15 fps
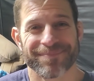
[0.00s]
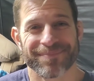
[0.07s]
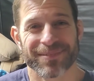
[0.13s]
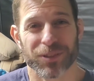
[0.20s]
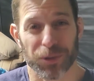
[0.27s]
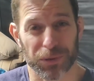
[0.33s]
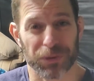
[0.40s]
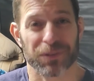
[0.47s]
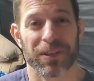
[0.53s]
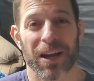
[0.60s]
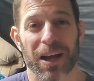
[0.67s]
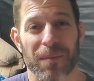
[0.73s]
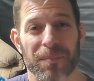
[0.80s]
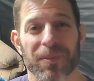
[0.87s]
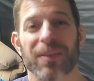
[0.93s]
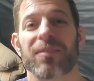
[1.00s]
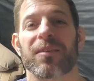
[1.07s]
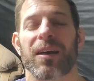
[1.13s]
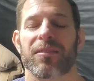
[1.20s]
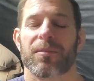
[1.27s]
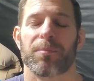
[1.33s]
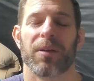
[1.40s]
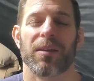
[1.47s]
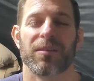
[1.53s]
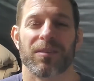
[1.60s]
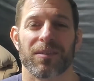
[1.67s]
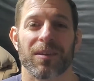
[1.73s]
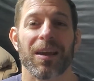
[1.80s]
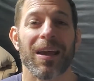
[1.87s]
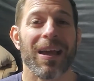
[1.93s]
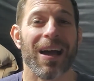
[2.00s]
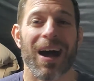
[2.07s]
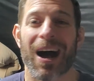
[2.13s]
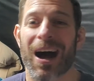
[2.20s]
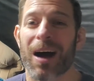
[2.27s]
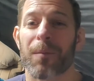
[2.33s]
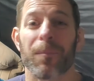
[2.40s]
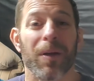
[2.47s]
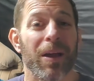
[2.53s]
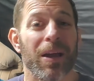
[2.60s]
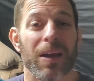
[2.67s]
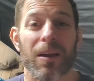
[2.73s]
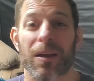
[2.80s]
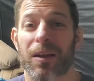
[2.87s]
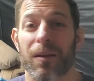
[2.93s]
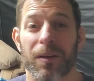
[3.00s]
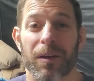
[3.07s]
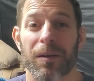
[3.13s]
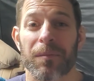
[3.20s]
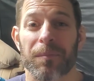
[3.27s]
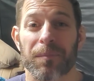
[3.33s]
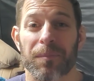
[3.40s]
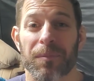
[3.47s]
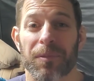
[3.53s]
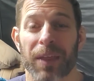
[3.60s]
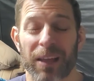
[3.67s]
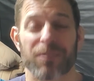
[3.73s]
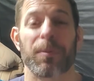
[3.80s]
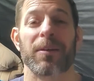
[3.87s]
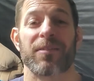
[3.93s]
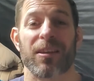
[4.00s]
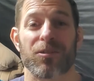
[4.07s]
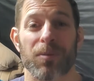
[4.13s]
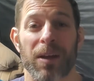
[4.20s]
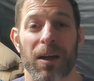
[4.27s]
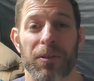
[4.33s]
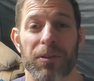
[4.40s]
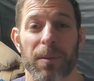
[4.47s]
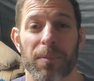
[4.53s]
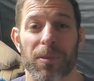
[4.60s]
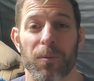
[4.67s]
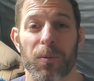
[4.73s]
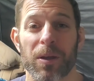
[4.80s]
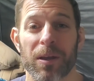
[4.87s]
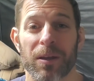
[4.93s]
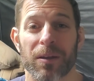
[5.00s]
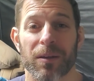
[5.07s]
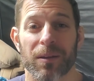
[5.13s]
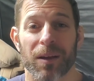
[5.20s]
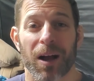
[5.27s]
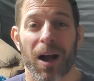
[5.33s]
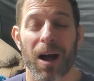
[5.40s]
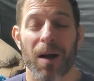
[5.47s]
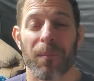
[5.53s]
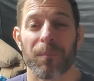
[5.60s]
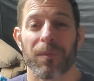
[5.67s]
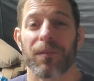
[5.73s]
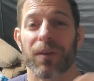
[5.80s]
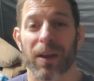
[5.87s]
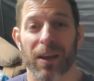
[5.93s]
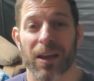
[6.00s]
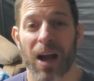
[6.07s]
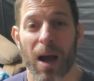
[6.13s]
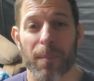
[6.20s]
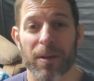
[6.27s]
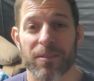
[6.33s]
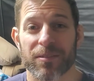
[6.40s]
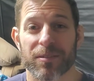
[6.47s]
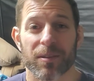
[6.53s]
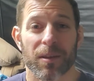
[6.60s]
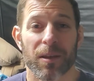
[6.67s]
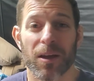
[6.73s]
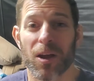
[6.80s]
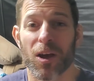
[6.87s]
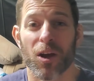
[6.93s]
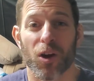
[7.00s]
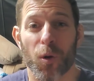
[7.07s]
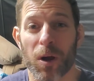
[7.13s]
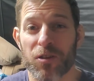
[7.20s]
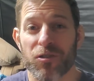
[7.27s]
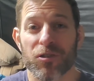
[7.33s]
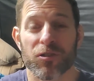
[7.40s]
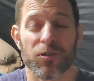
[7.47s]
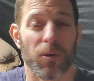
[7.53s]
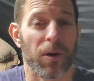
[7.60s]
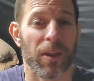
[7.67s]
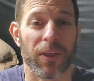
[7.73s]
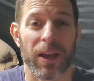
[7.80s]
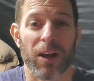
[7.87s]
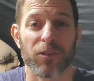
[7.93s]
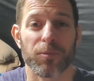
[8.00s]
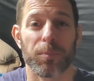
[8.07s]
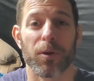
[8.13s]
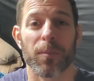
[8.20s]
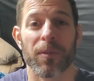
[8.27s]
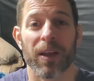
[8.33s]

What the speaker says: circle time, these kinds of places. That's my sensory health tip of the week. If you got any comments, questions or anything else, put them in